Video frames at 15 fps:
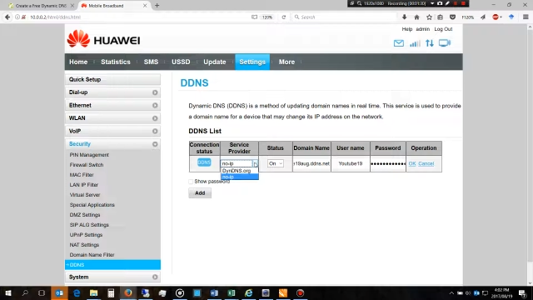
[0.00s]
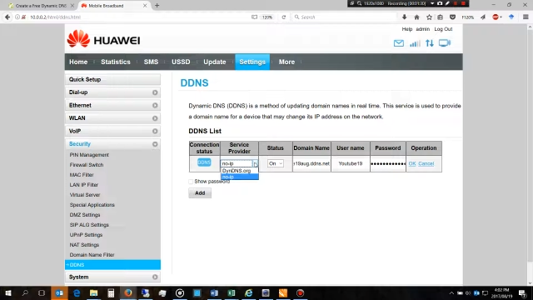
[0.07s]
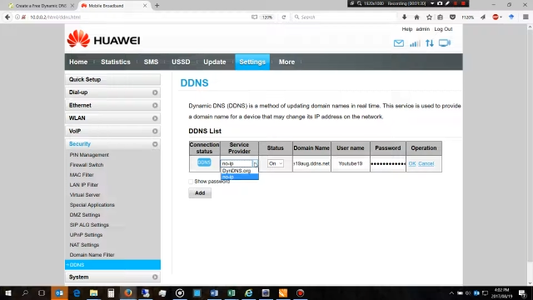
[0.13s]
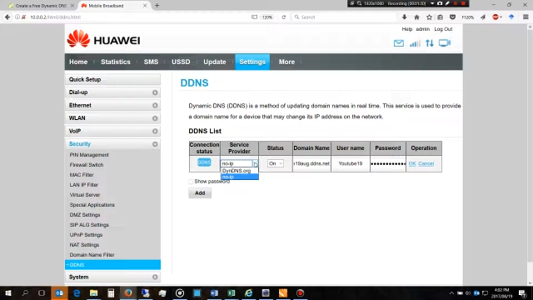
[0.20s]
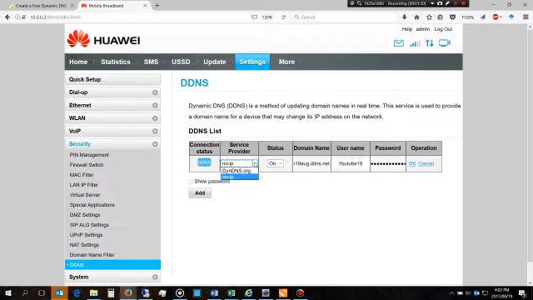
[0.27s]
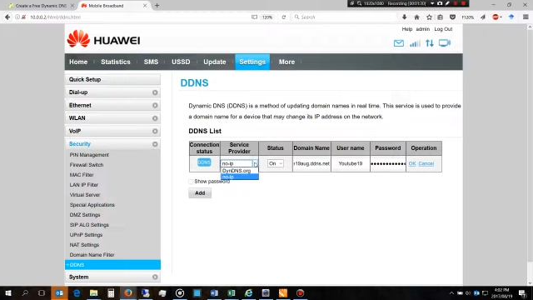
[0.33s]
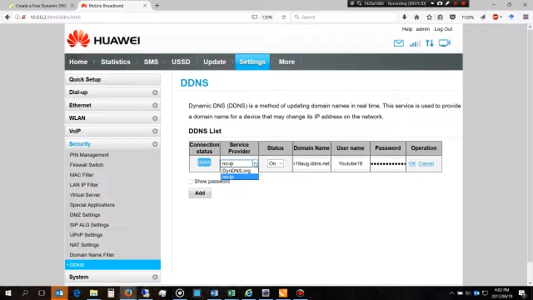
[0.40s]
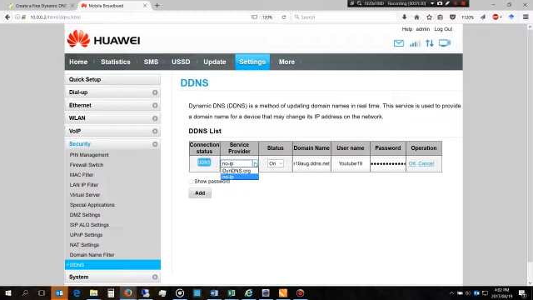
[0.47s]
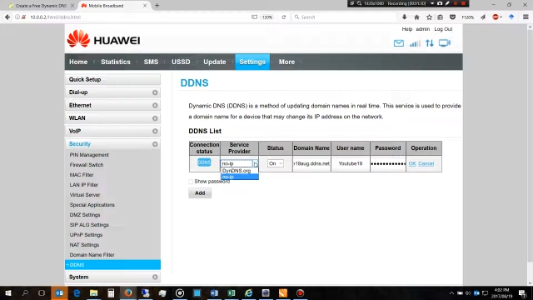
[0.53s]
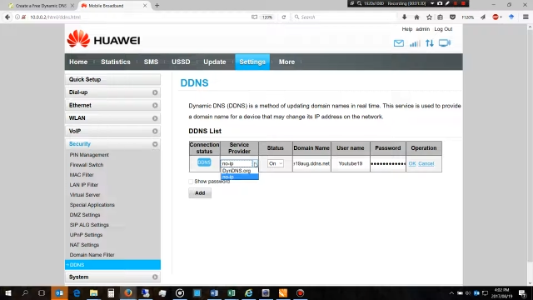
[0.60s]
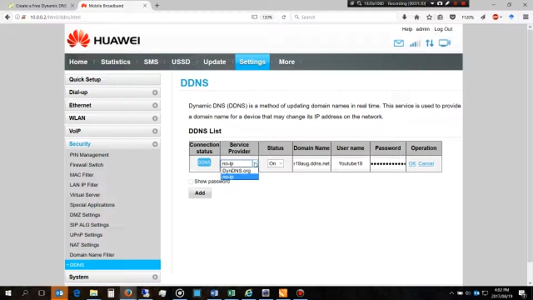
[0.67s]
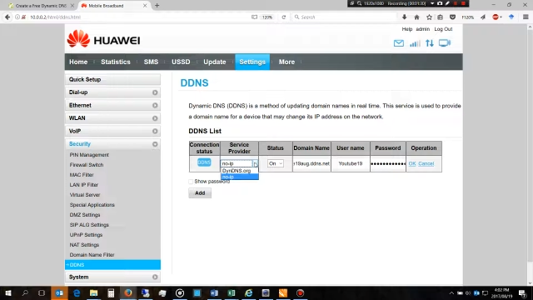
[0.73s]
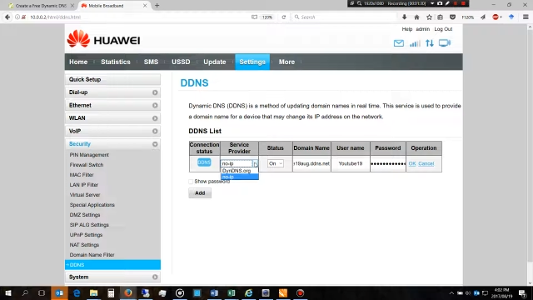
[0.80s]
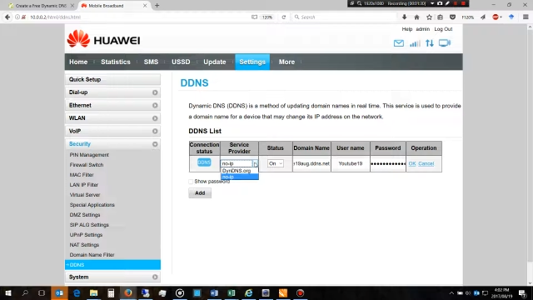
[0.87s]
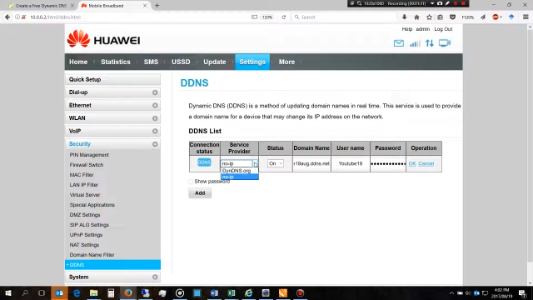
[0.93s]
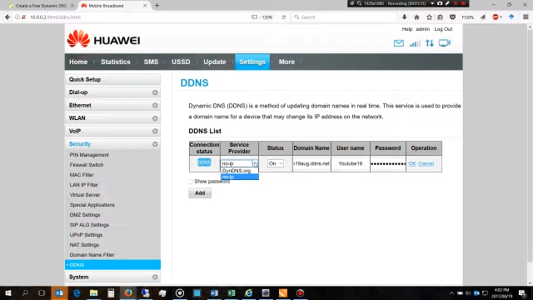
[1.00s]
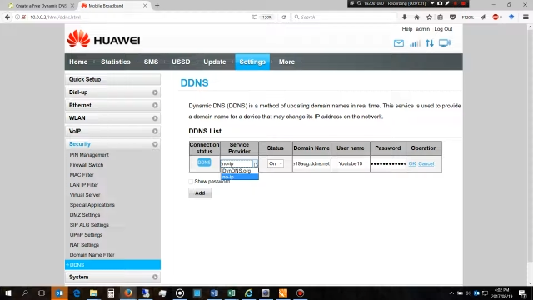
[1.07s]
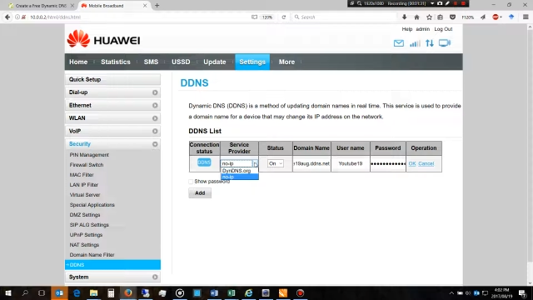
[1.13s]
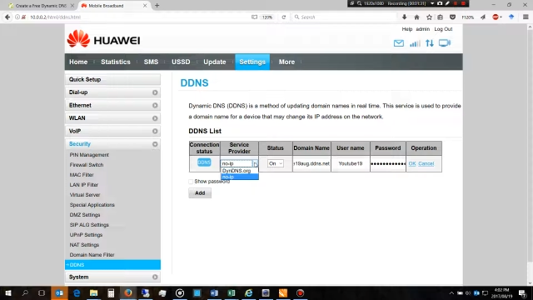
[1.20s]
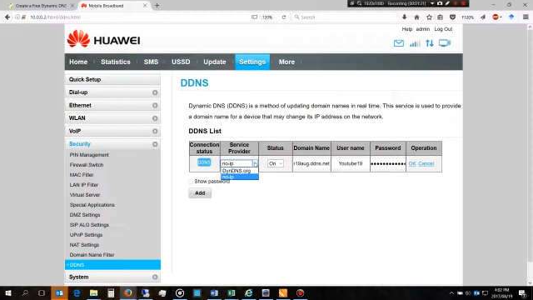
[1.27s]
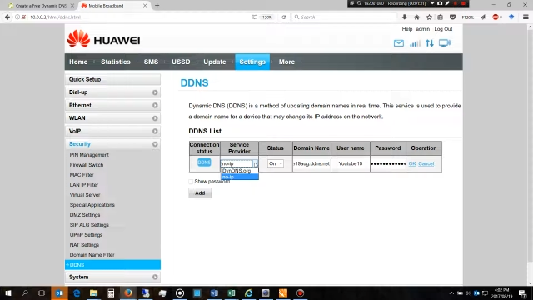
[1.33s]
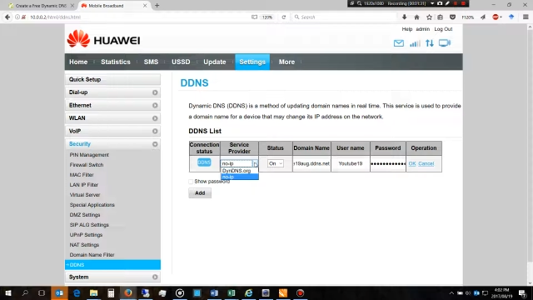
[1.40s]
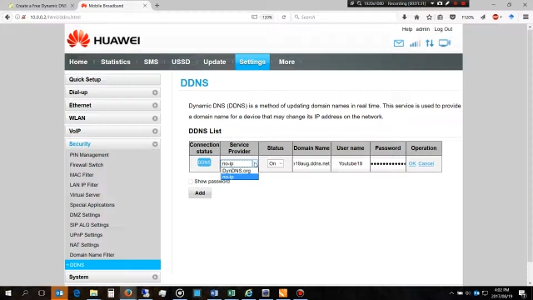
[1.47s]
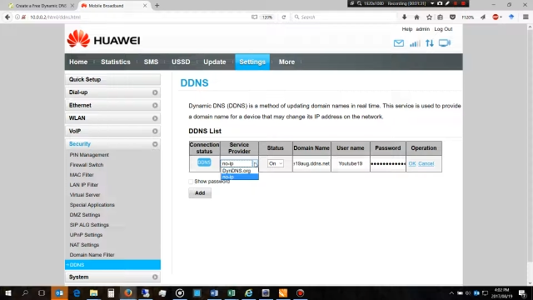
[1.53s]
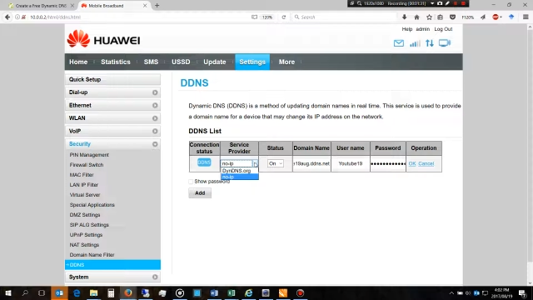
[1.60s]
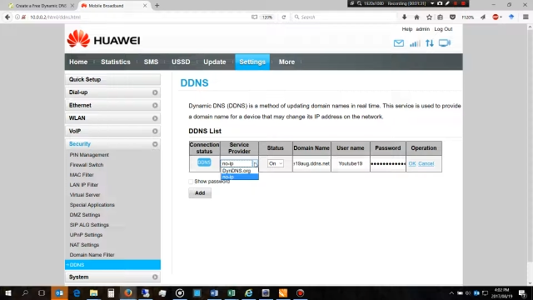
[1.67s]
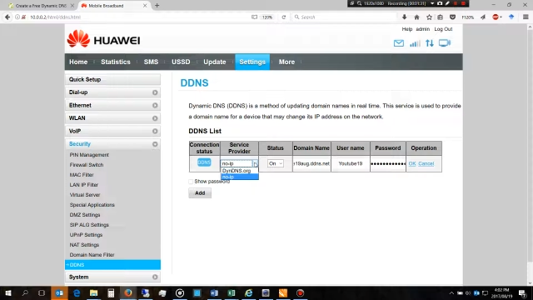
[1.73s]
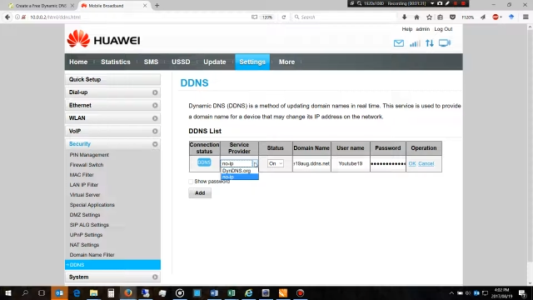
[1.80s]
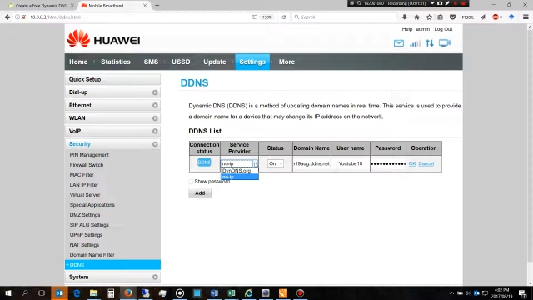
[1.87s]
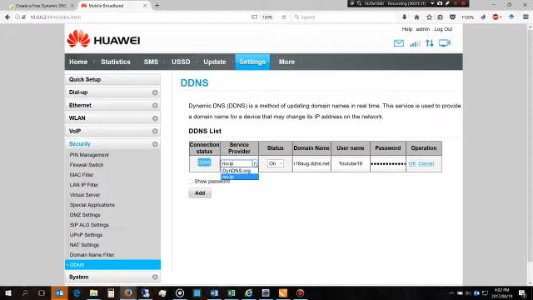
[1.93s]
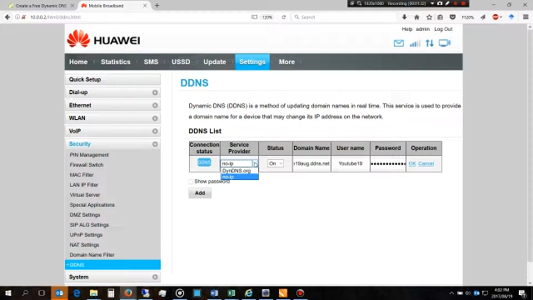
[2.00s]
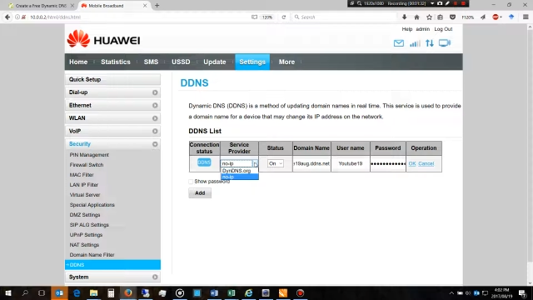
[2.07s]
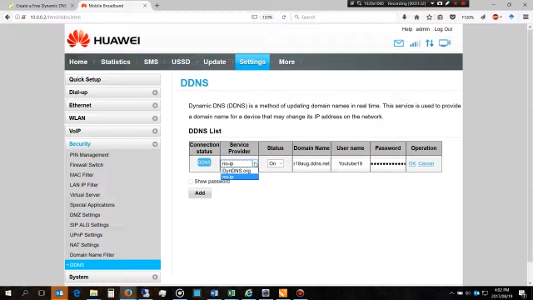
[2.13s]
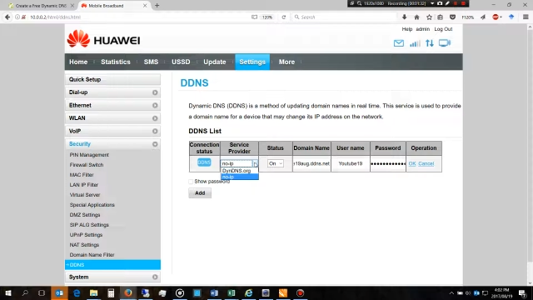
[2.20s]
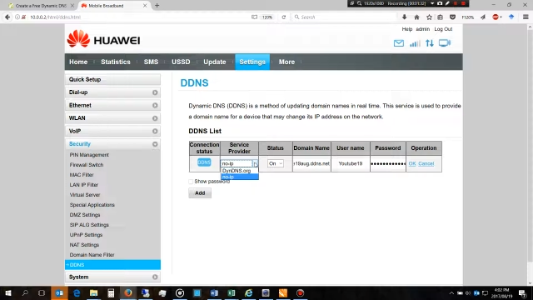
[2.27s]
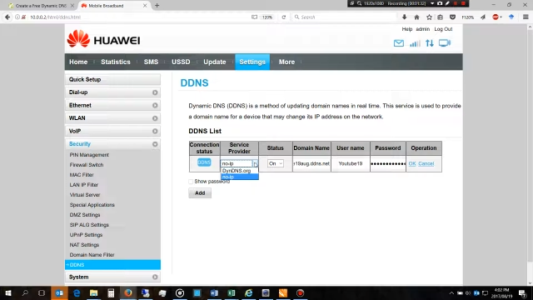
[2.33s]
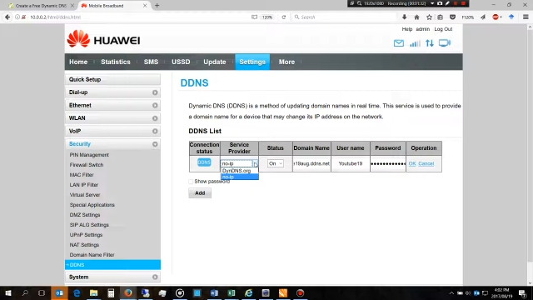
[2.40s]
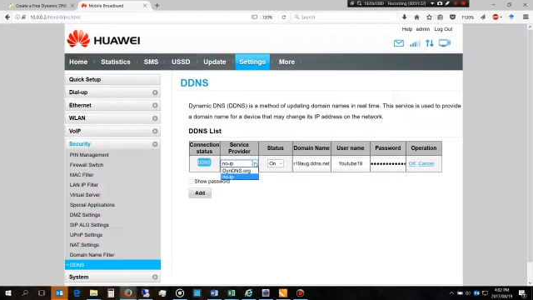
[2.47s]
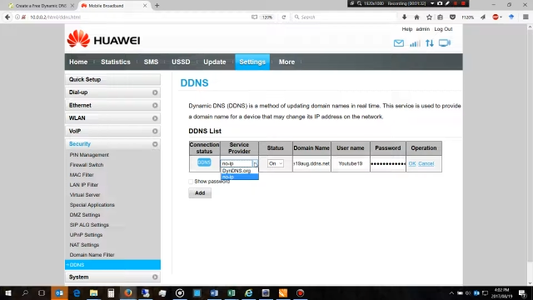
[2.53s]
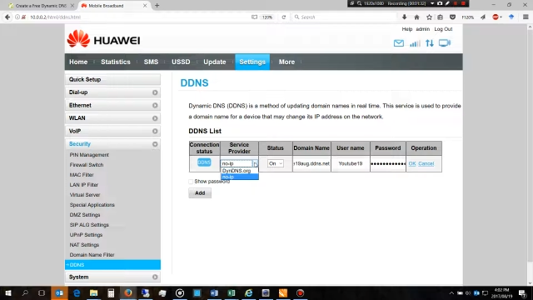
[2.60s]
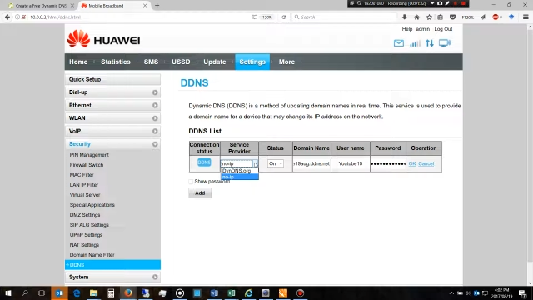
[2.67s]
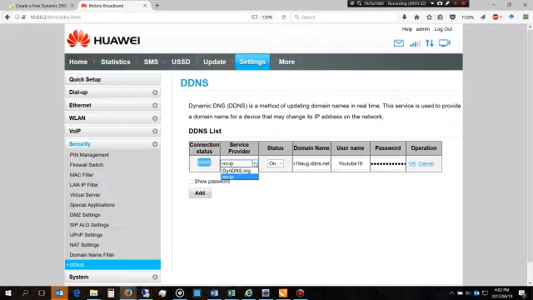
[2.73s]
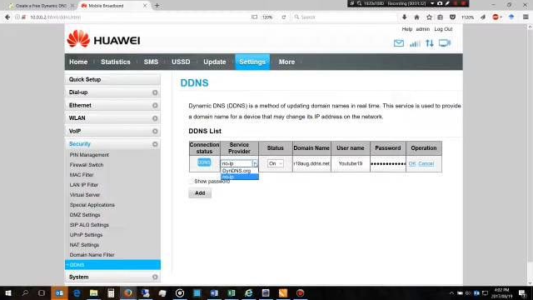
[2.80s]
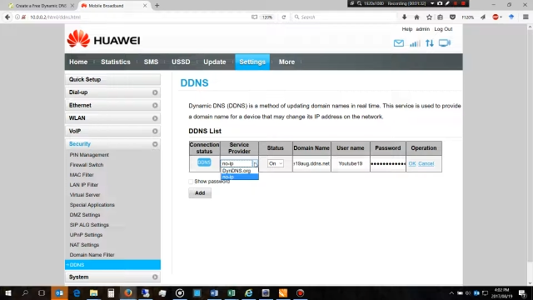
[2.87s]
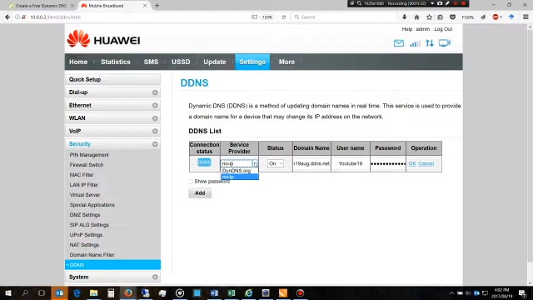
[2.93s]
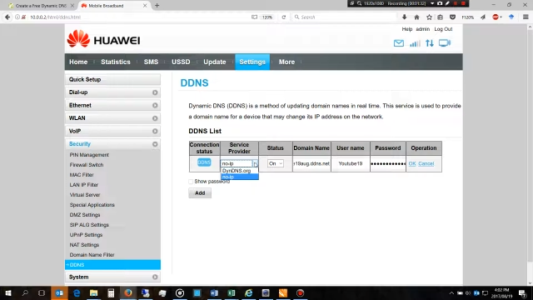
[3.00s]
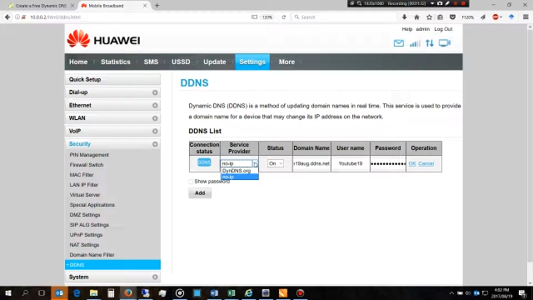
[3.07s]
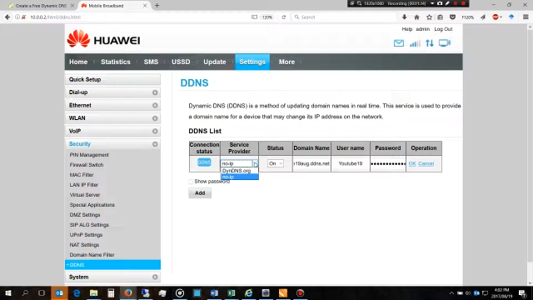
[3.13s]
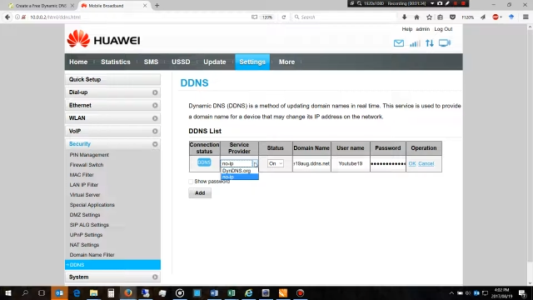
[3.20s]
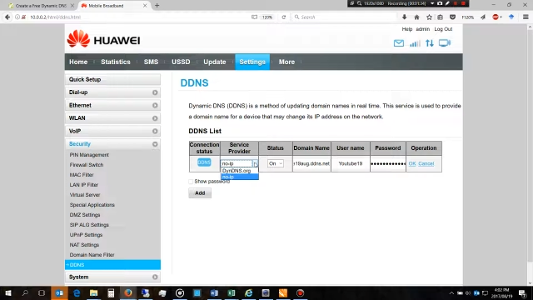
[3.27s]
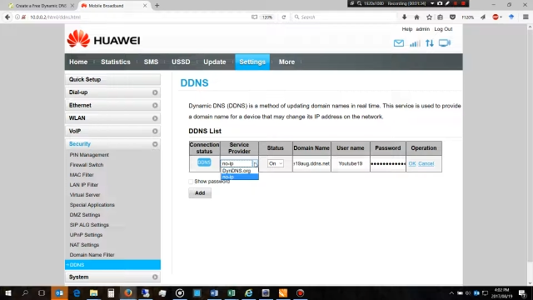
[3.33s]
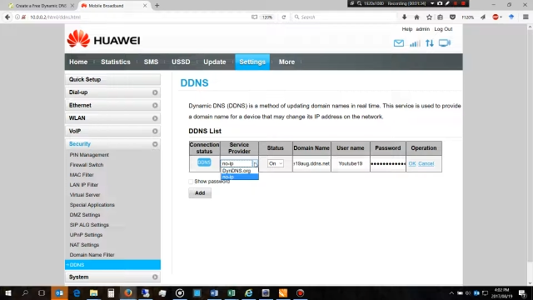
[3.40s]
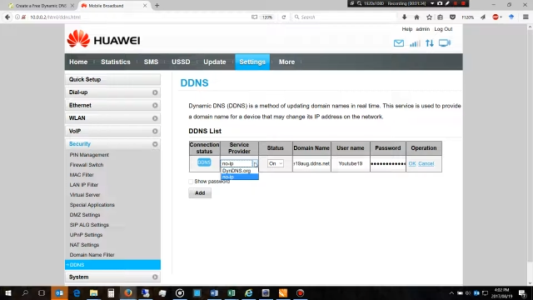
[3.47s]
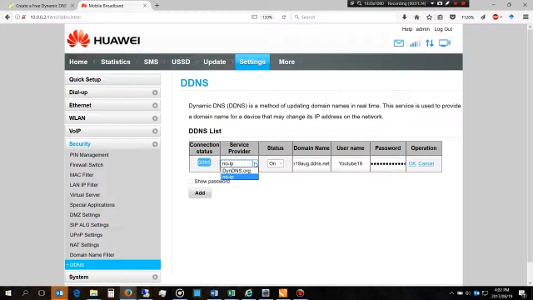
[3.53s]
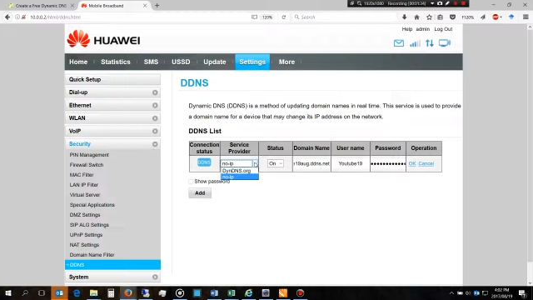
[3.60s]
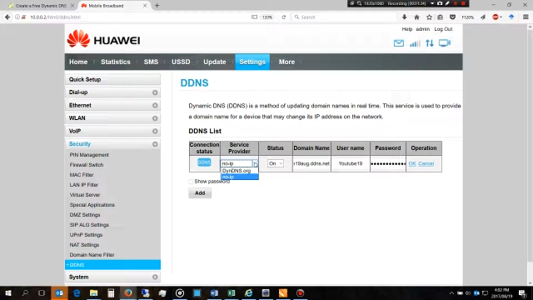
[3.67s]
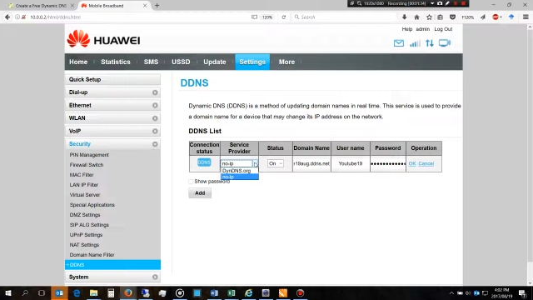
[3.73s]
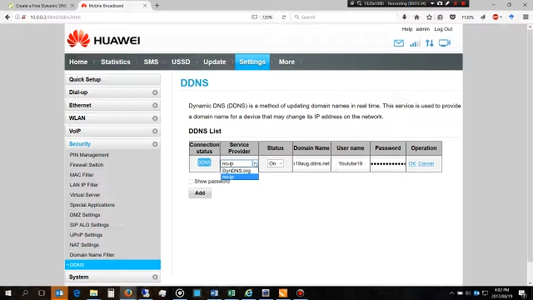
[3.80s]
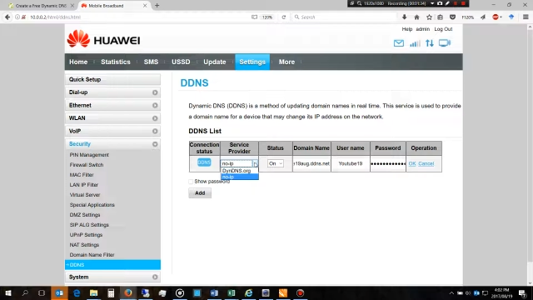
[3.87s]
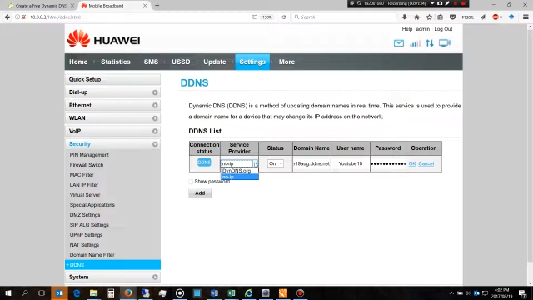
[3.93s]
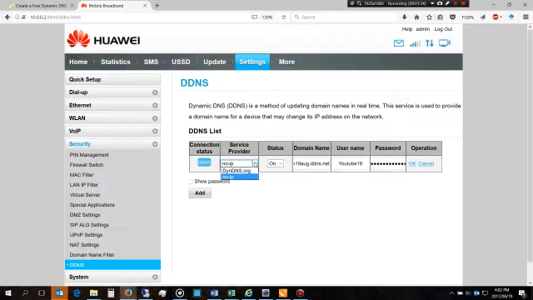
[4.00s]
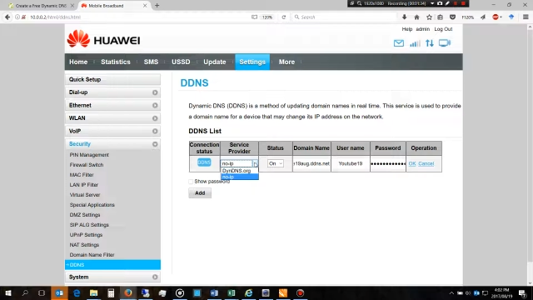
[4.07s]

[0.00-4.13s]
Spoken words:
Nobody's mouth can be seen.